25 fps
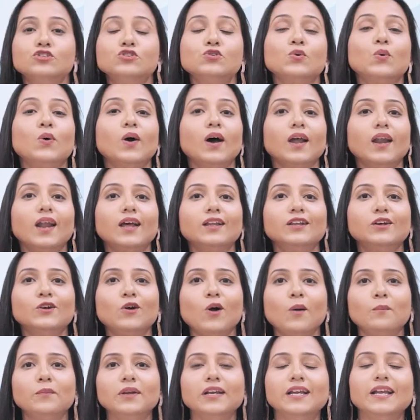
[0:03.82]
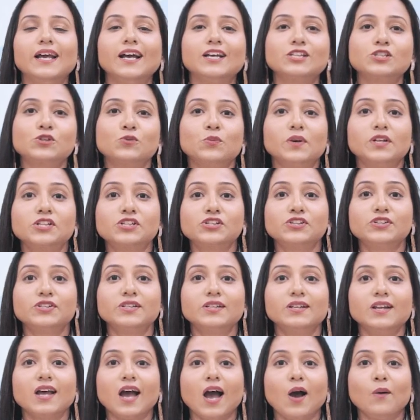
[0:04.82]
So another commonly asked
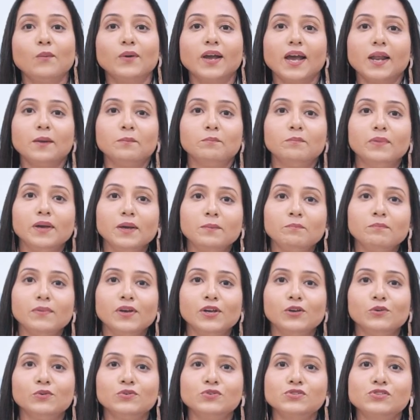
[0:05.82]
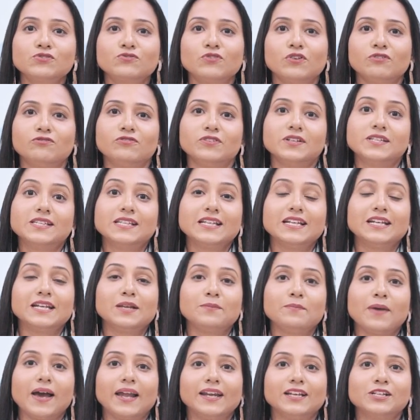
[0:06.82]
question, how can BIM be used for facility
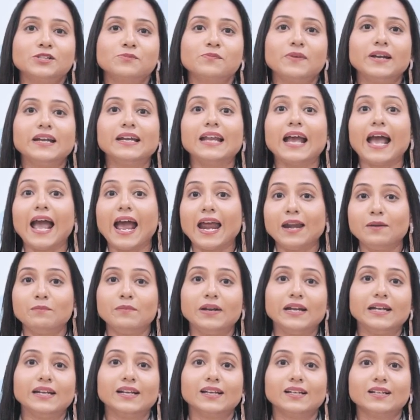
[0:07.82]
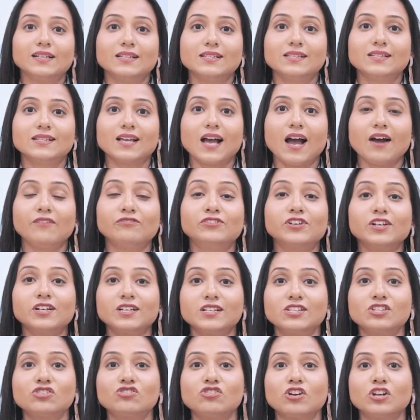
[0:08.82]
management and maintenance after
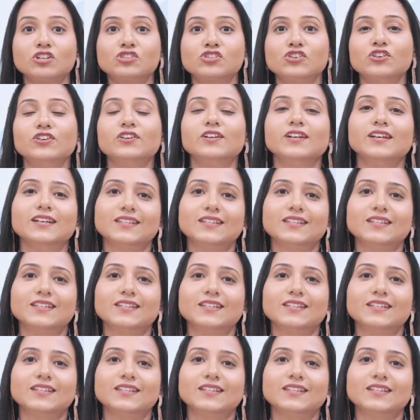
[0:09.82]
construction